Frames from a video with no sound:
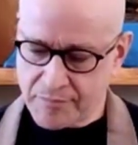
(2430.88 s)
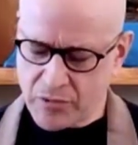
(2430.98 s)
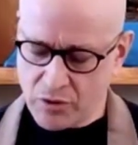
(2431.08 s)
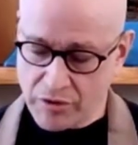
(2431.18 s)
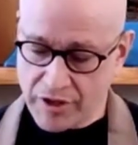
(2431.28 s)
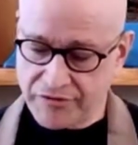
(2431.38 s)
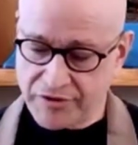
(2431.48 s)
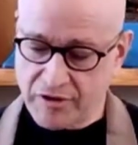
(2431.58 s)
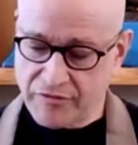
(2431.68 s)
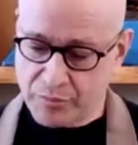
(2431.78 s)
Know
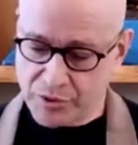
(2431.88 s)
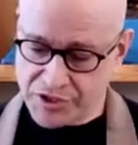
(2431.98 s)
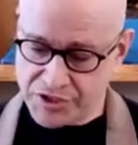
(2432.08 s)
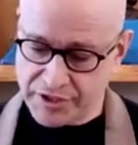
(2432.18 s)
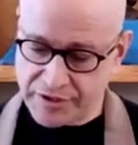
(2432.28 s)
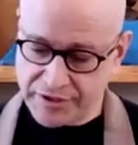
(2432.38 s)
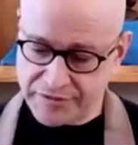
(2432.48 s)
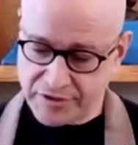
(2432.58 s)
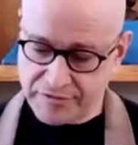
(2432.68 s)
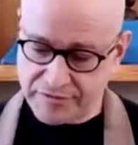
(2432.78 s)
thyself, appreciate
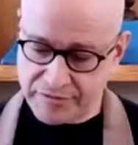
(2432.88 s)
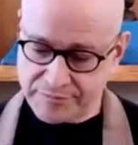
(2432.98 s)
thyself.